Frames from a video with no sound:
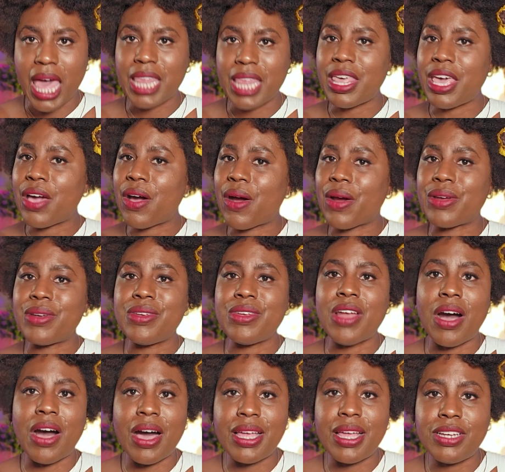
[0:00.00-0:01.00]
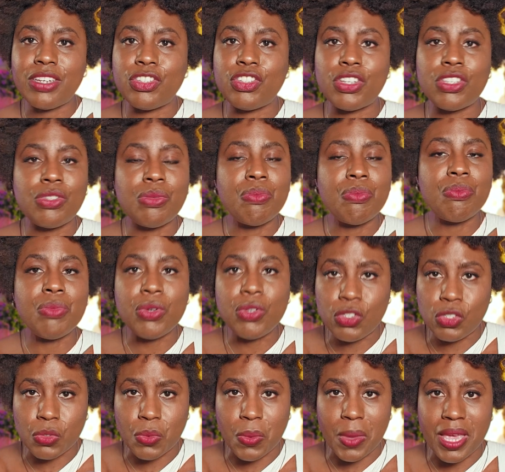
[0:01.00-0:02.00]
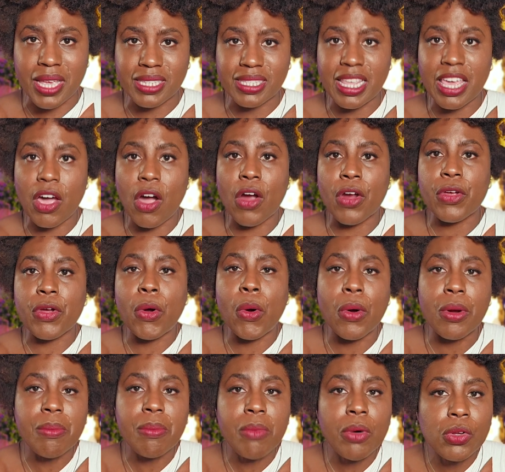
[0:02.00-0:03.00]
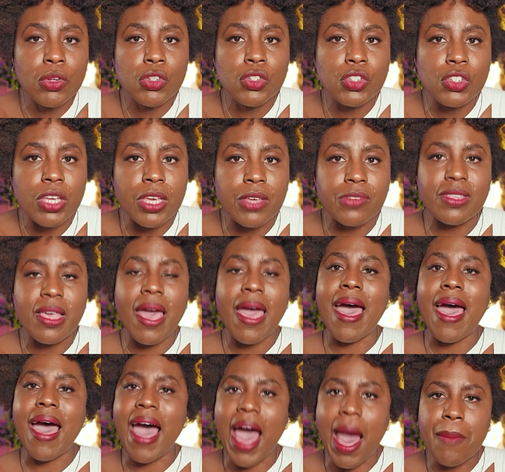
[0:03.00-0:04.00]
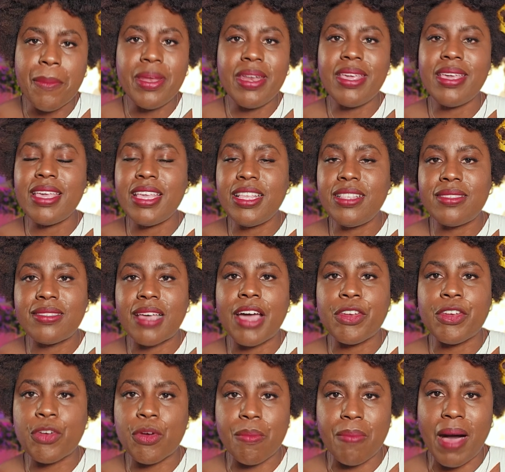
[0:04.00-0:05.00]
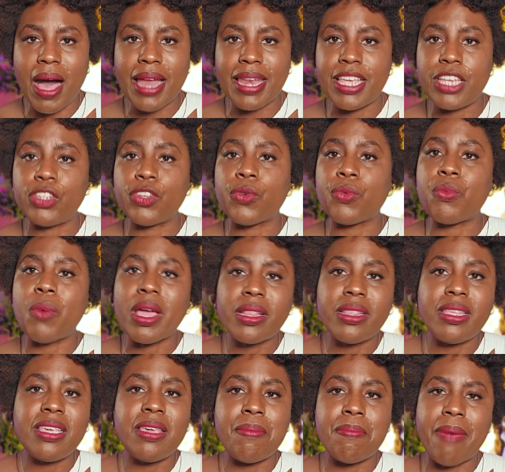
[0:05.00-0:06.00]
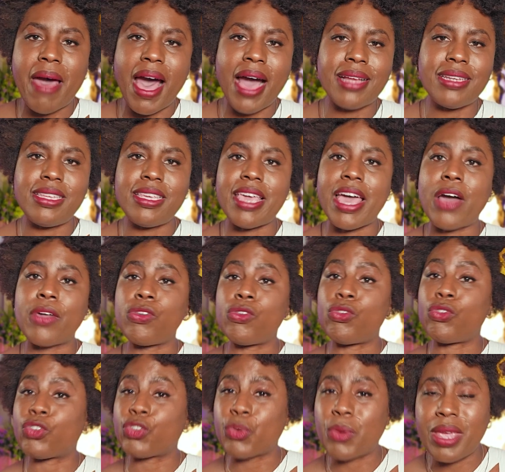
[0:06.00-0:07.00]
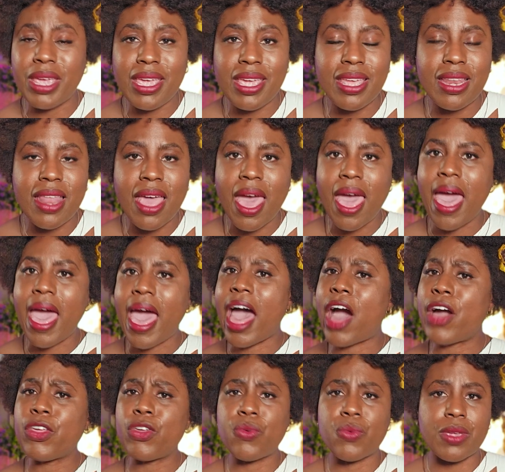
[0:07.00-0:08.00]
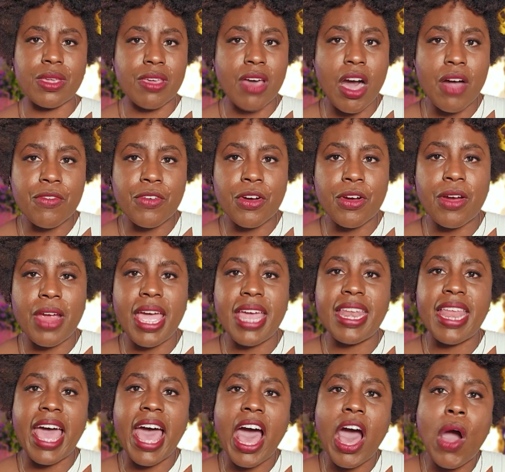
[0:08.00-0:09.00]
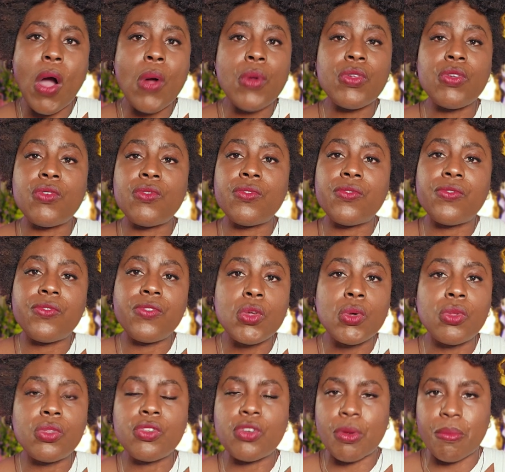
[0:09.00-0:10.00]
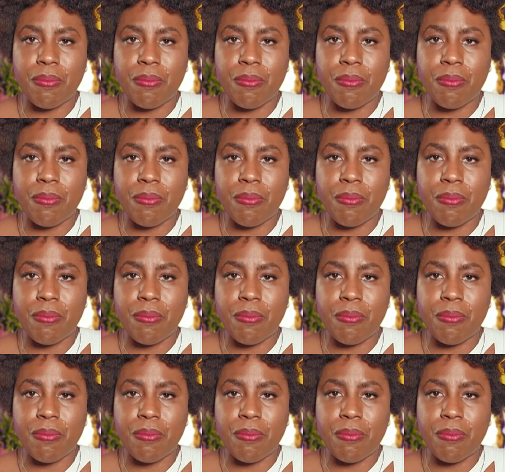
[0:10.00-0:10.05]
They are not just mood swings, they are hormonal shifts happening inside your body, directly impacting how you train, how you recover, and how you fuel your